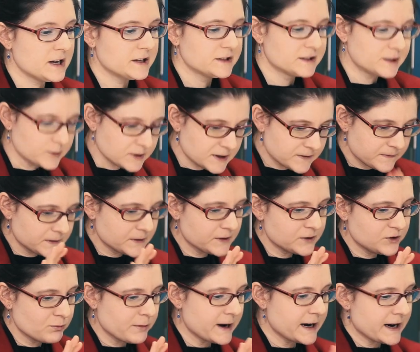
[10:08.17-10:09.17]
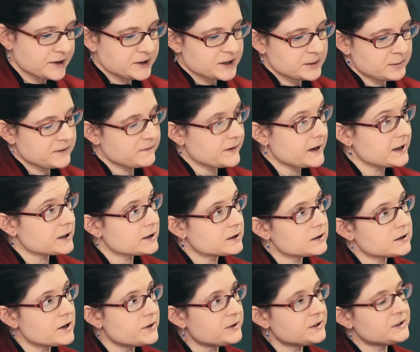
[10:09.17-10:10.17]
So even though you might actually be very
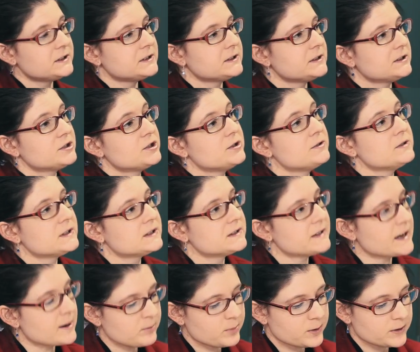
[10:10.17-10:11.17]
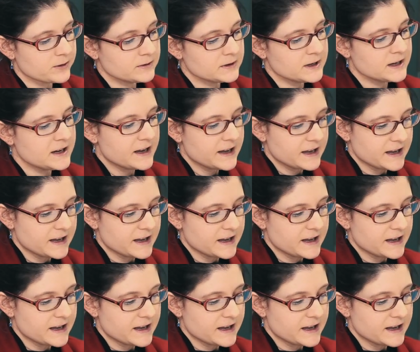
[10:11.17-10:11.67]
close to the sample,